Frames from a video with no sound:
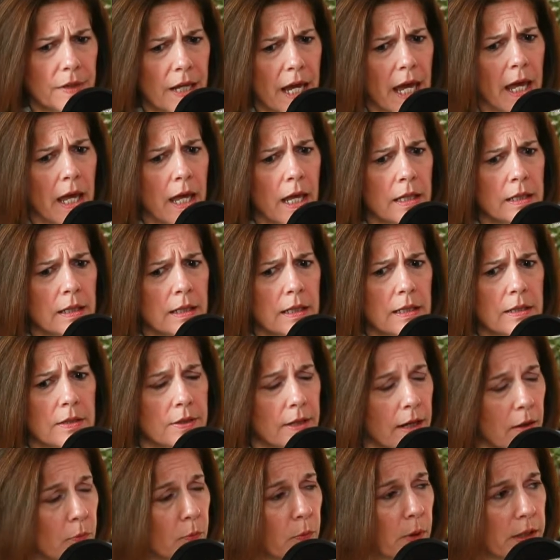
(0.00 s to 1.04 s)
And it is
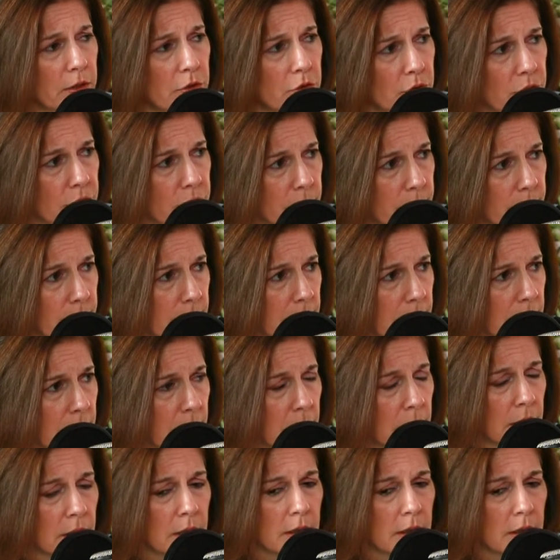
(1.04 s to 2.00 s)
outrageous to me.